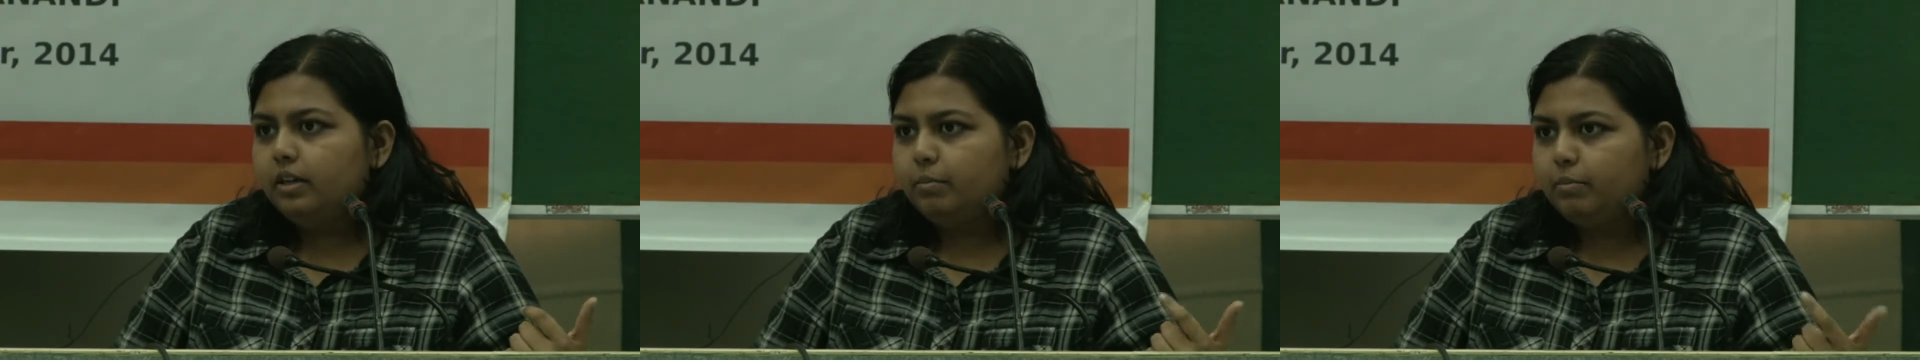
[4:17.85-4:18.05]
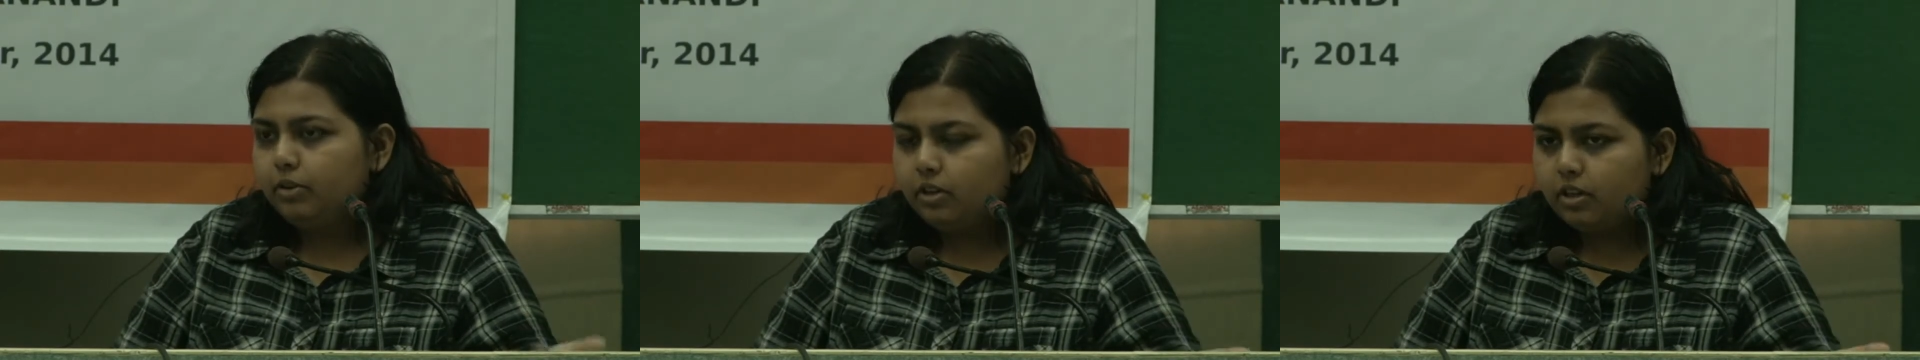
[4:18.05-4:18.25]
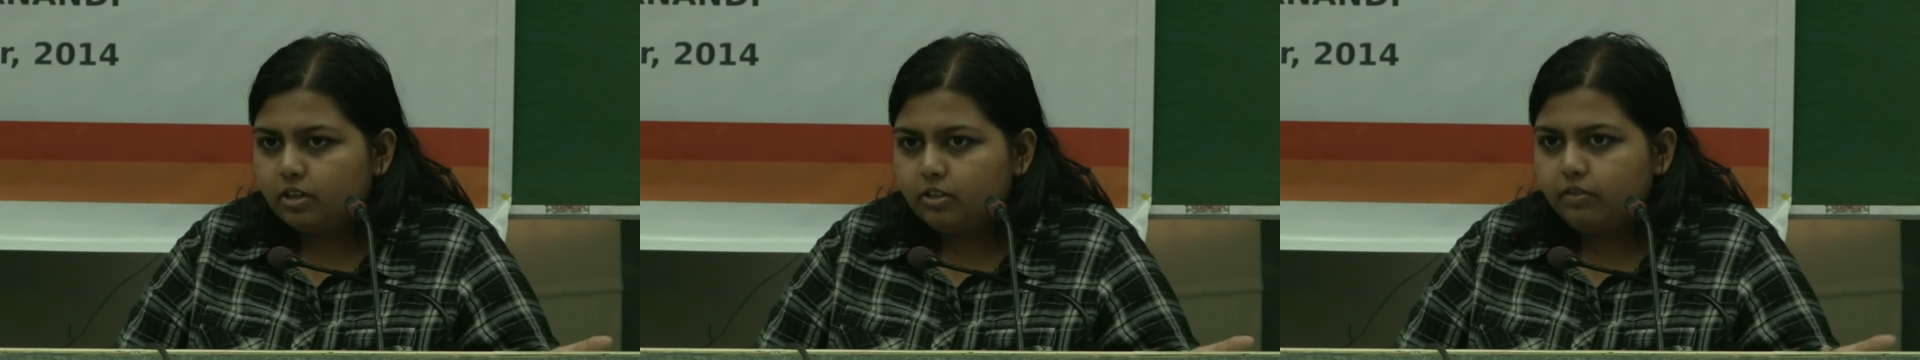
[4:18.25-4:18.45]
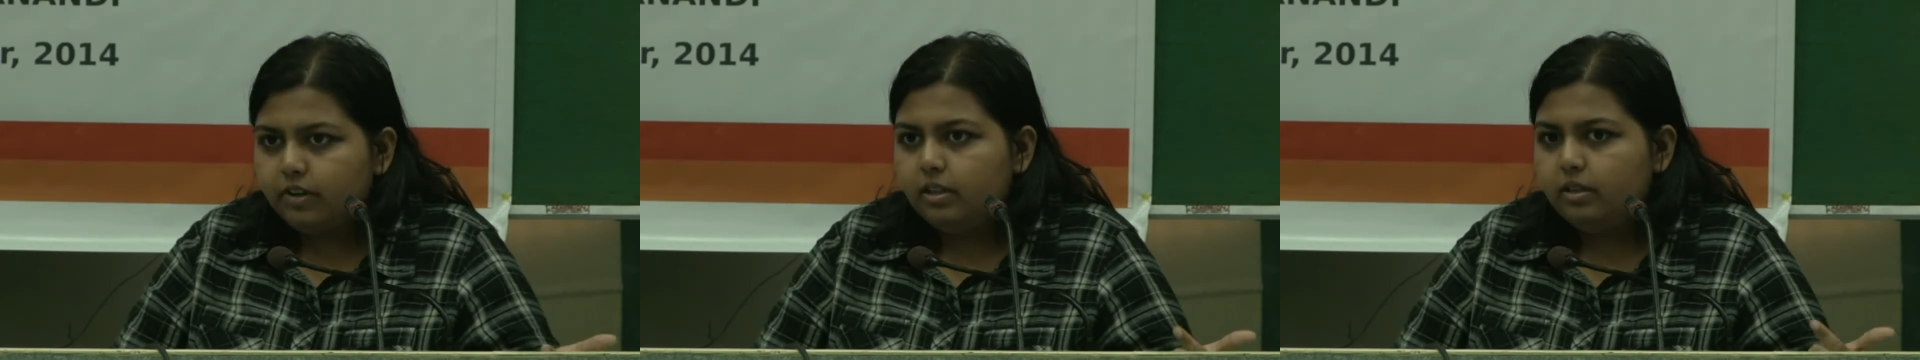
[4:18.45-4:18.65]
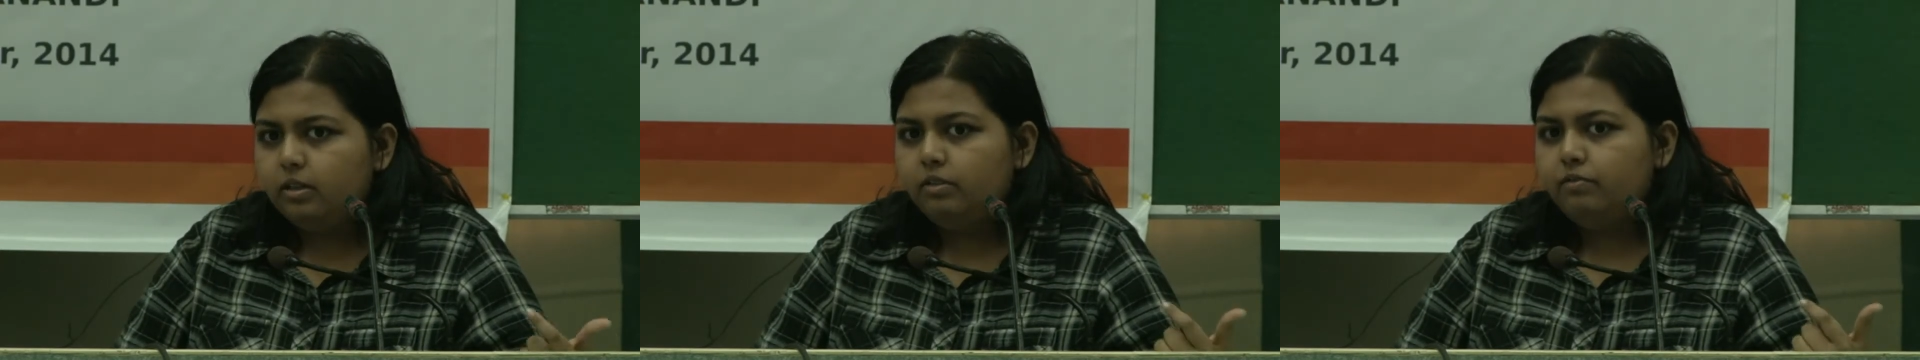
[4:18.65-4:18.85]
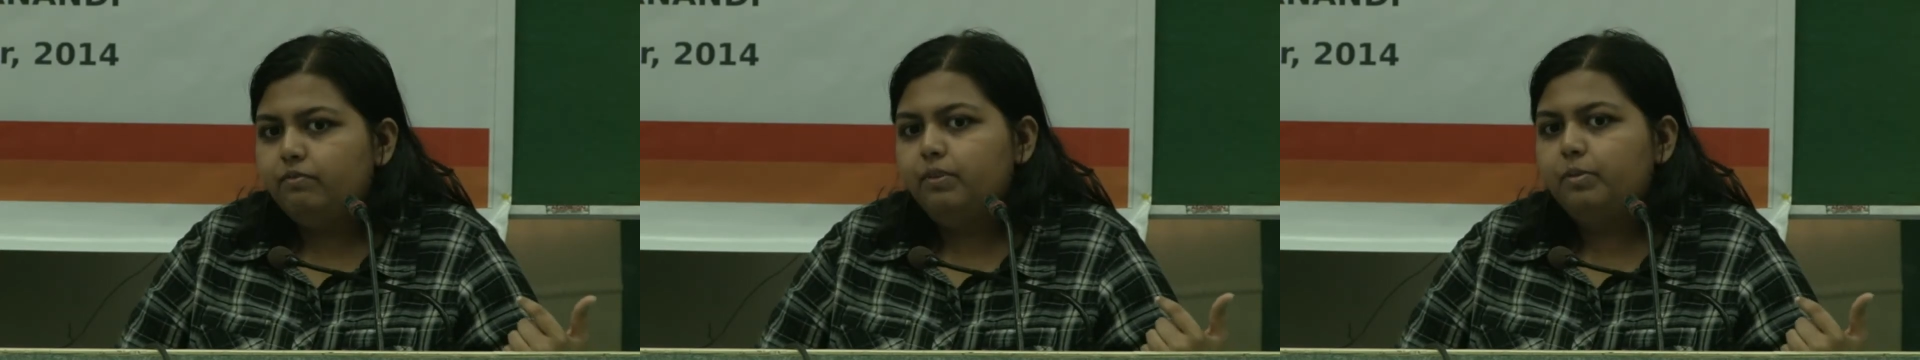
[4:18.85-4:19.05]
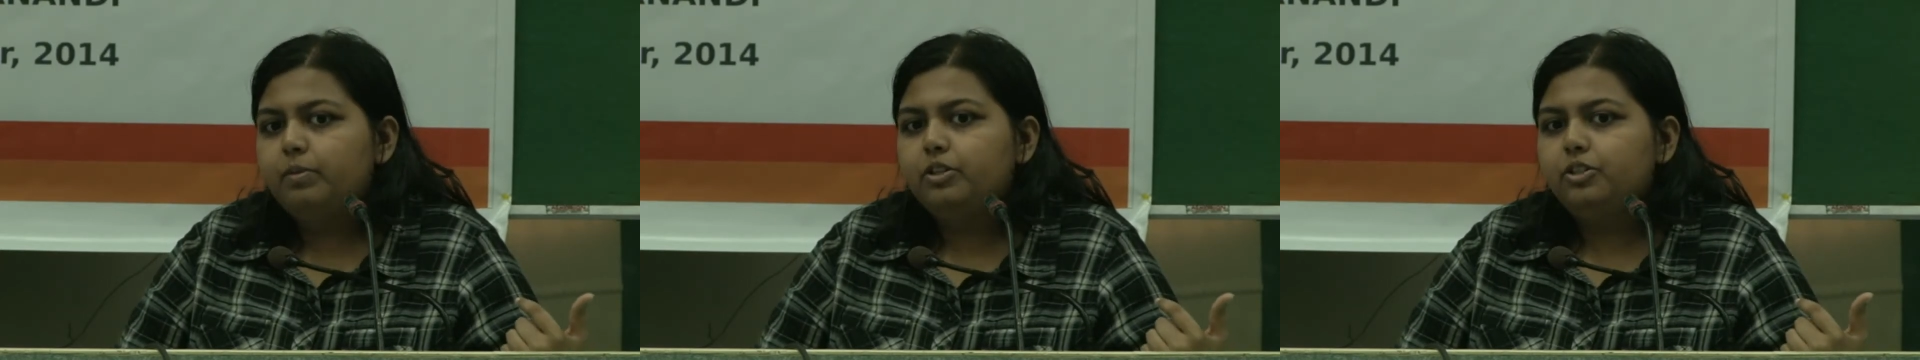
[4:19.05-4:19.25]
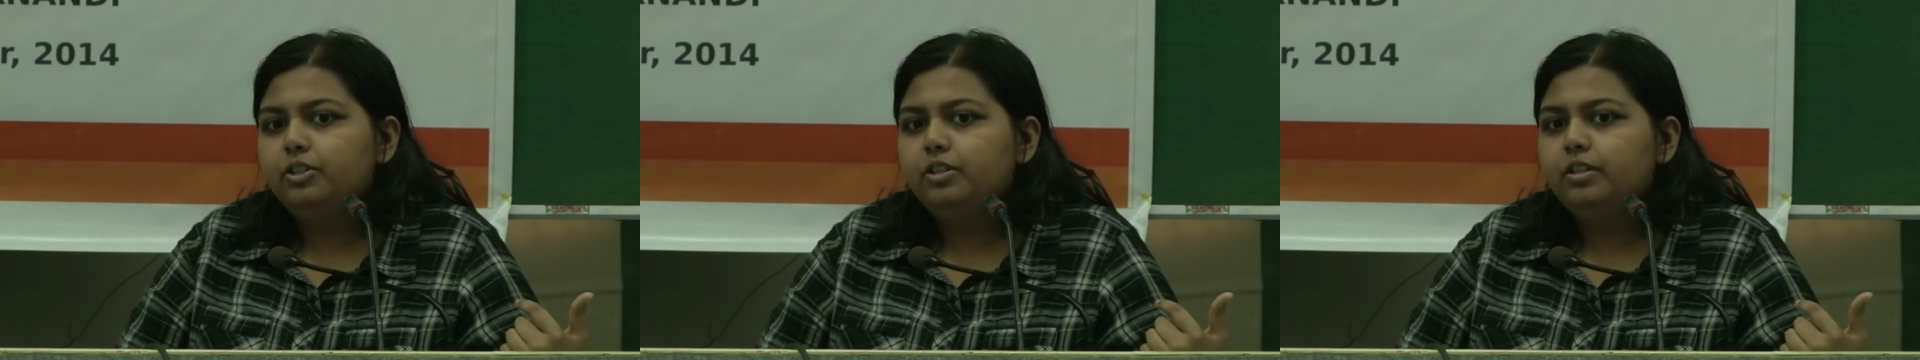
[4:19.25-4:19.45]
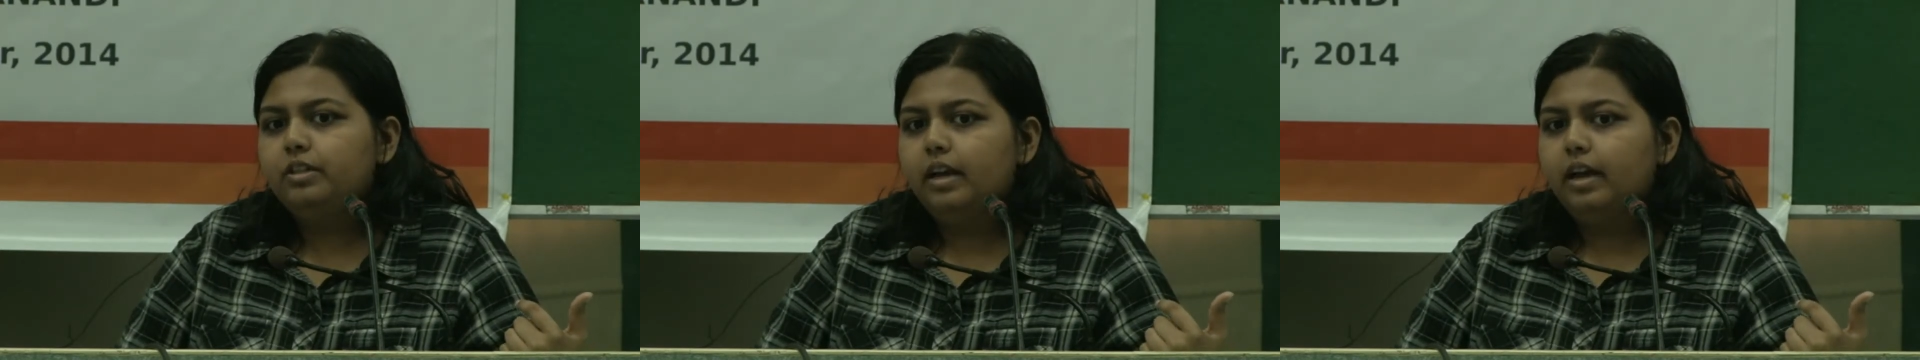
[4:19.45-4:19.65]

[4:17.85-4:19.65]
reproductive health information